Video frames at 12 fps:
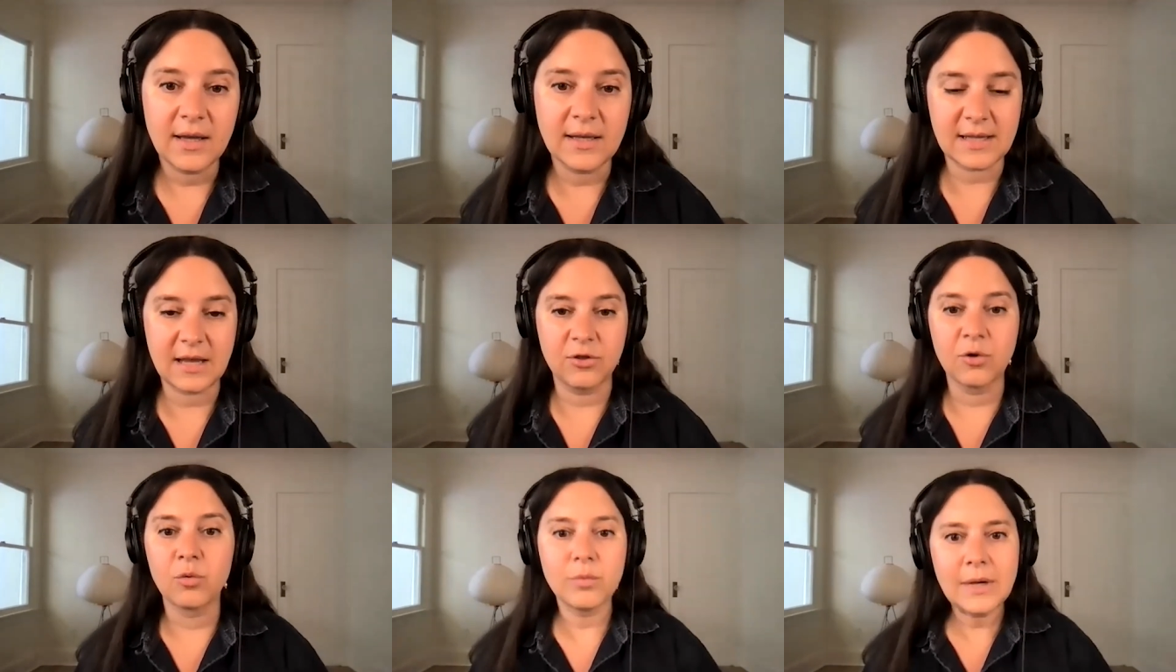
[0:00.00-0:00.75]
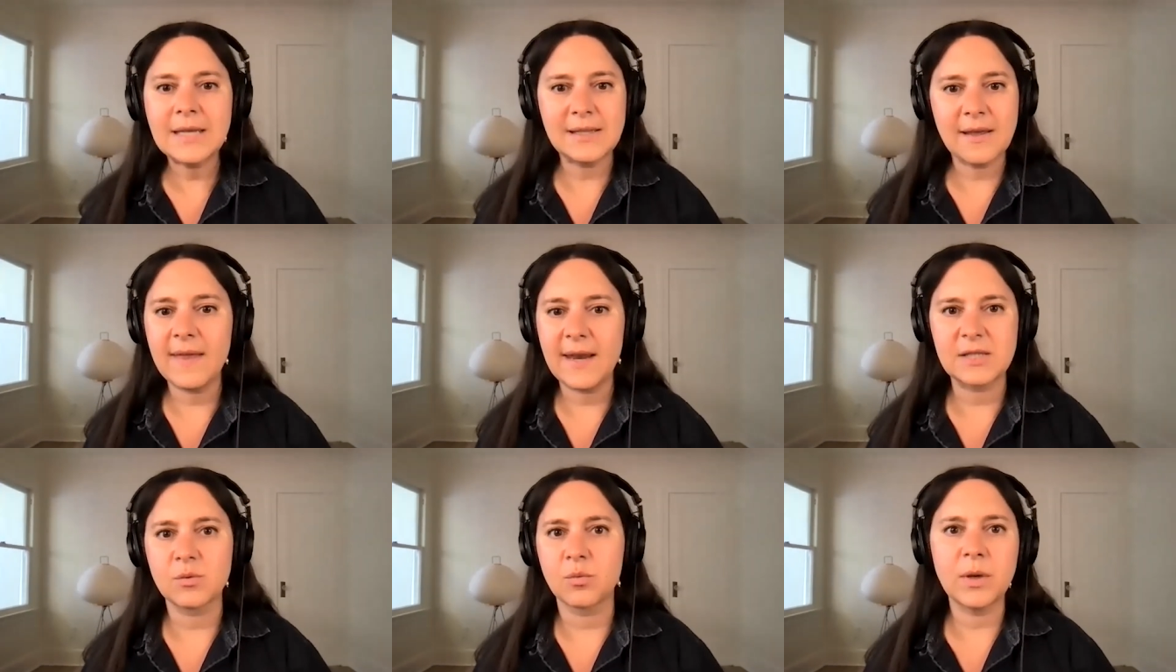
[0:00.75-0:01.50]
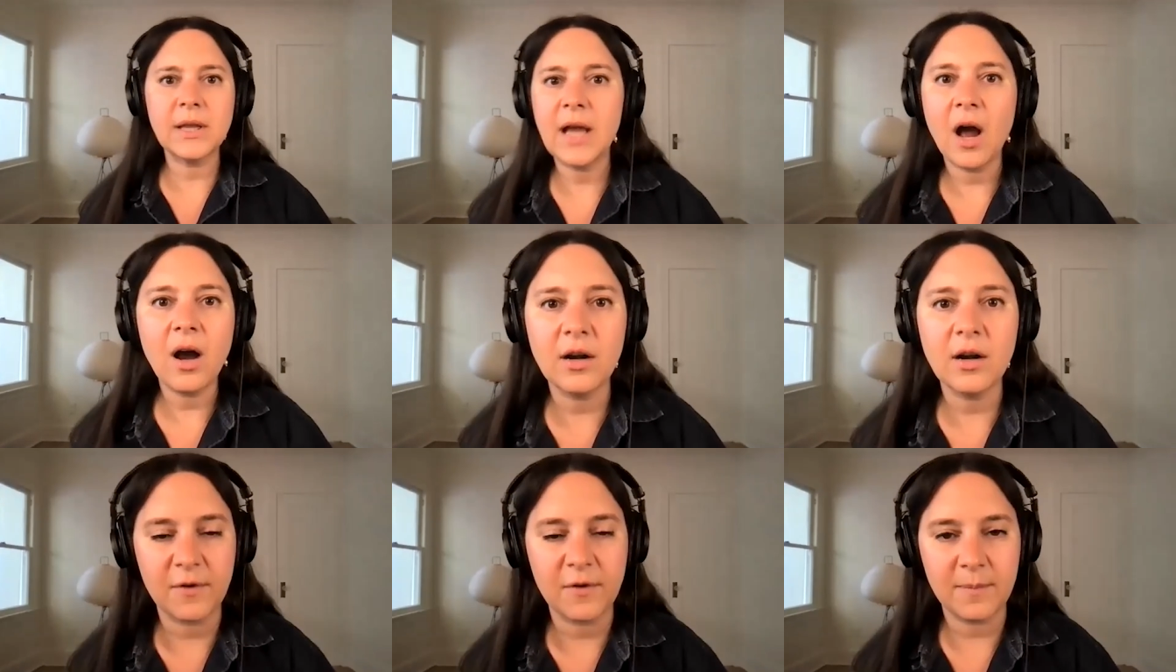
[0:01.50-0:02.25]
Is like the reason that it's really
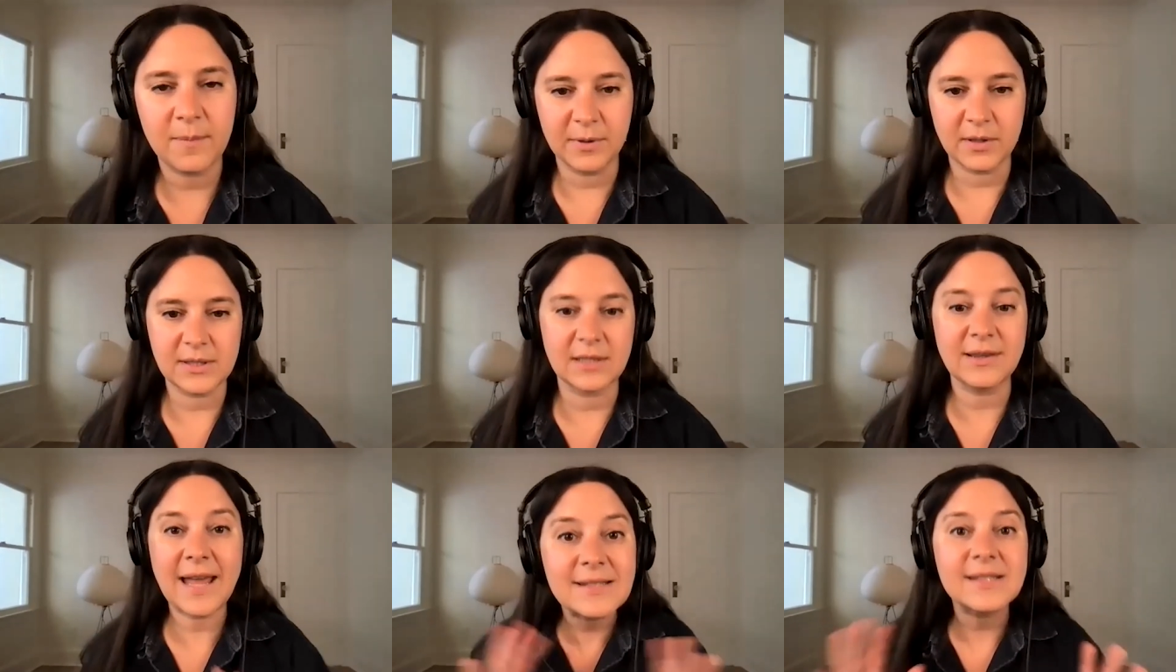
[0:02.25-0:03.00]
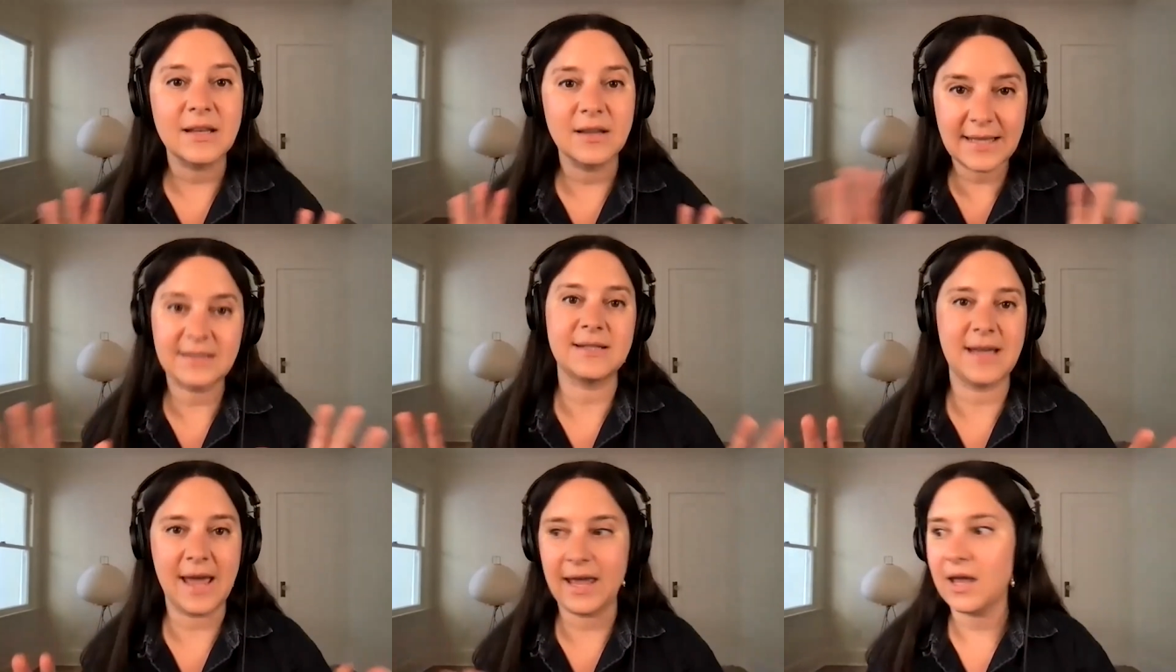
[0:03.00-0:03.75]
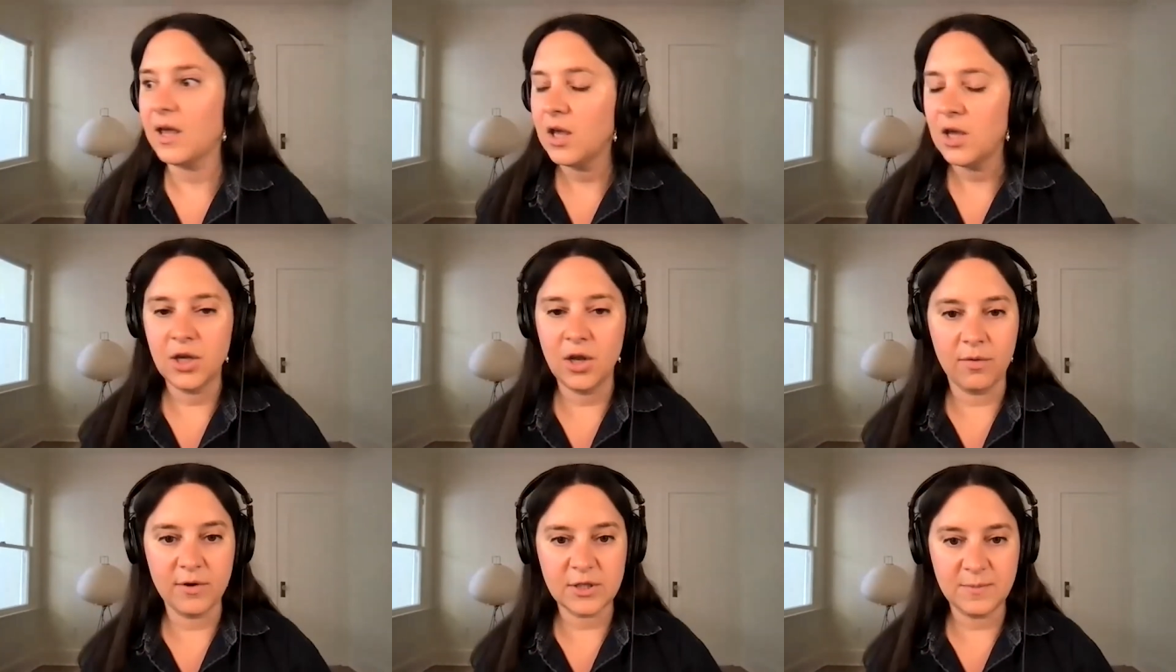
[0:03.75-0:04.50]
hard for people to let's let's say, you
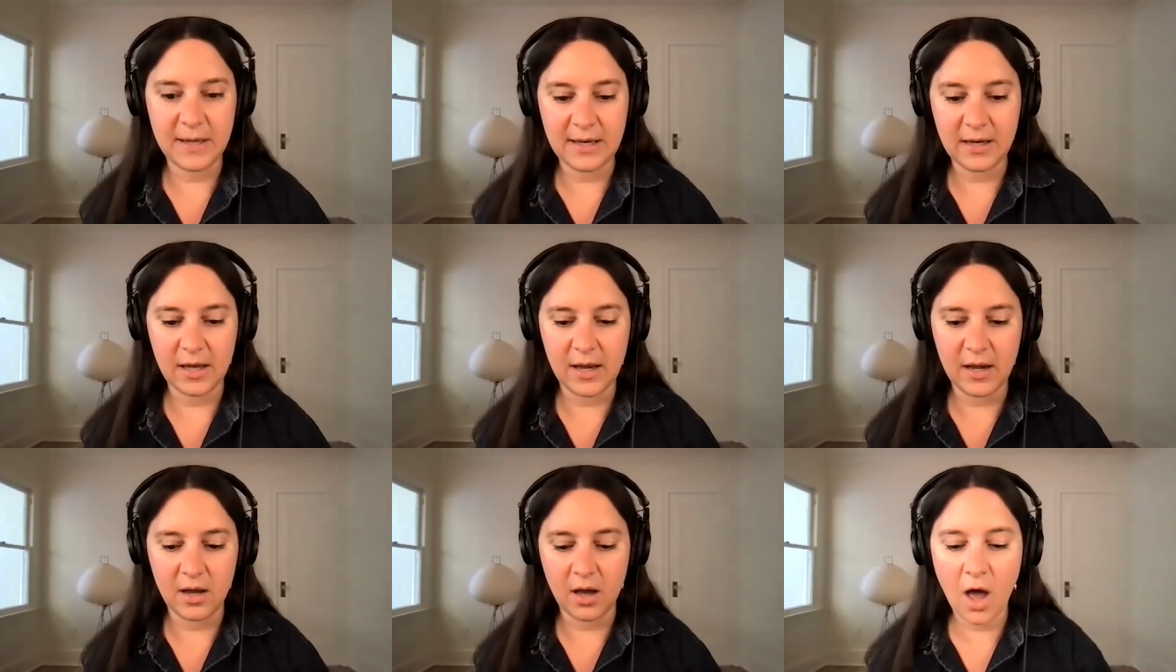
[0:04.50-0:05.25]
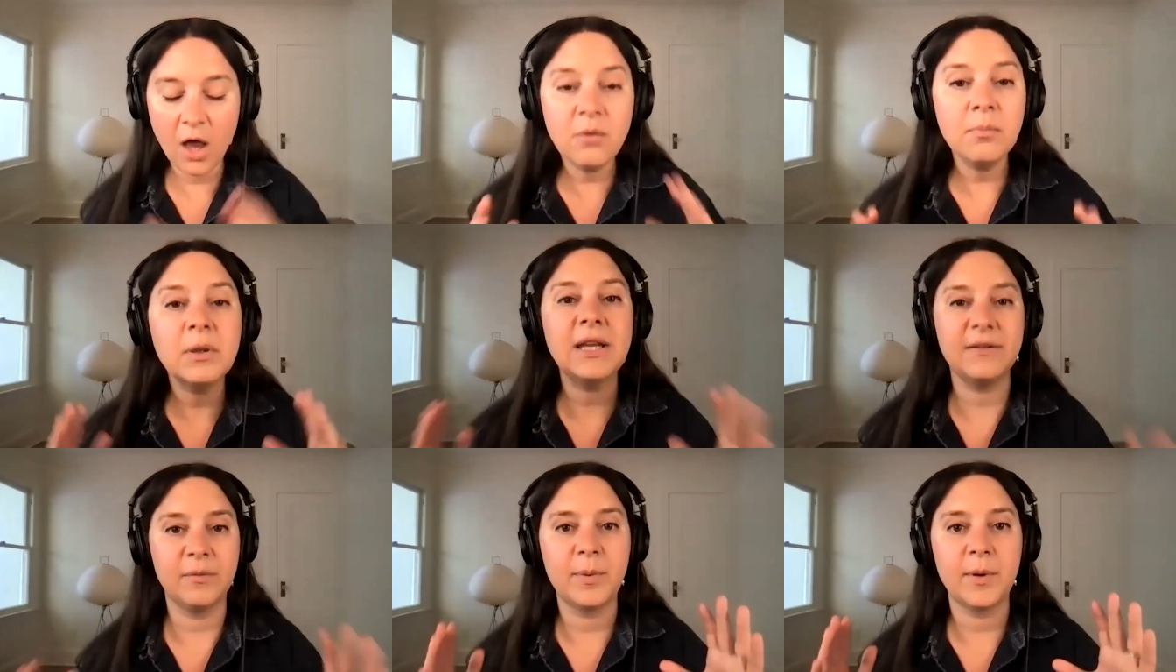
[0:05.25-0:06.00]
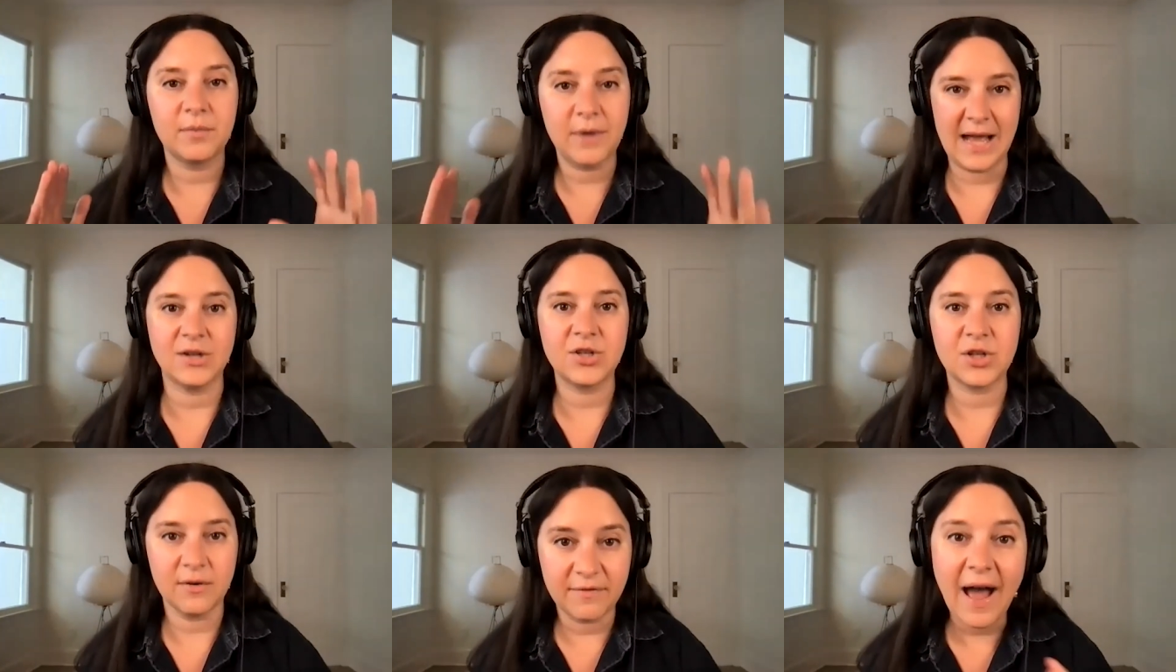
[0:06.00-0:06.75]
know, there's been an unbelievable
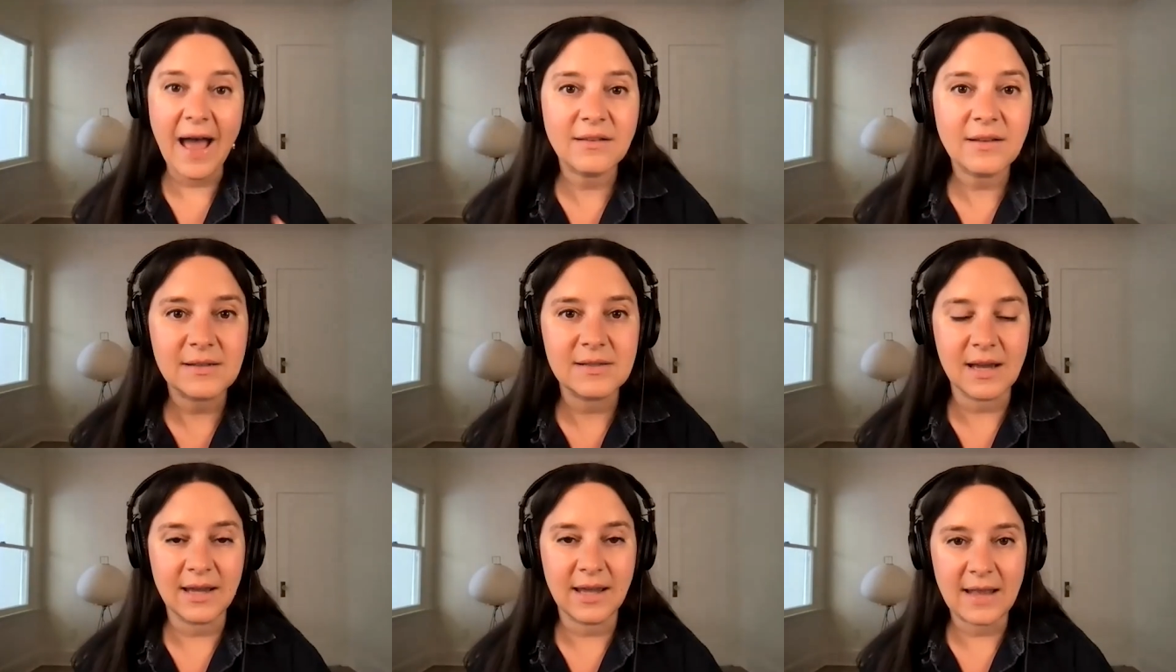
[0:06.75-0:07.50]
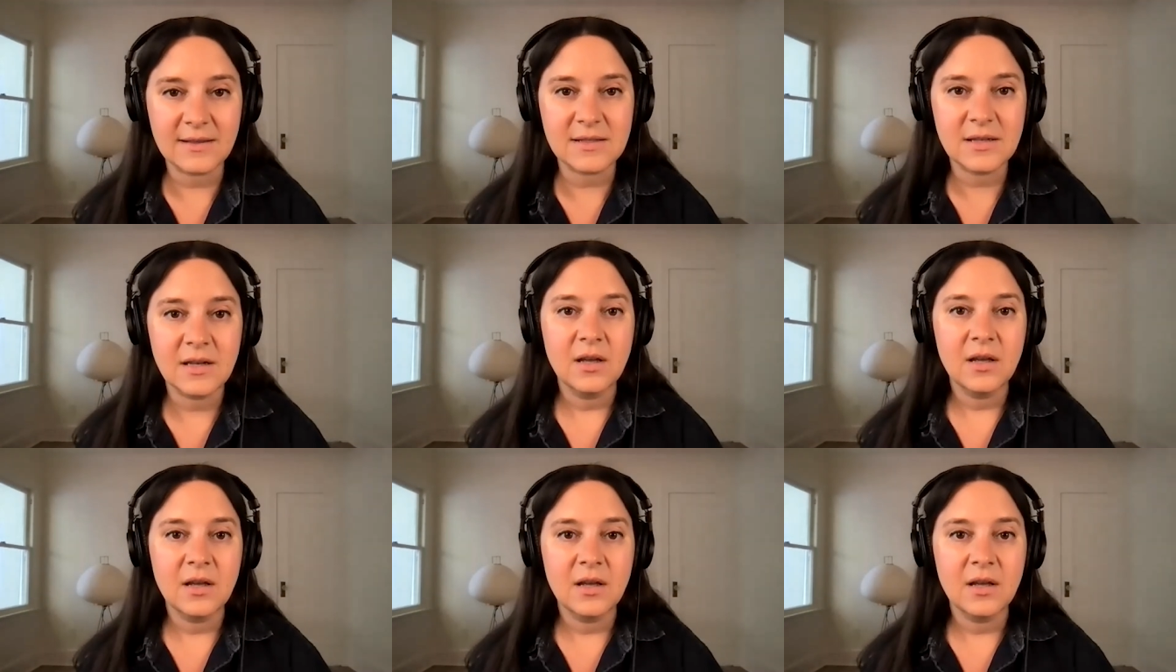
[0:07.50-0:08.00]
rash of violence against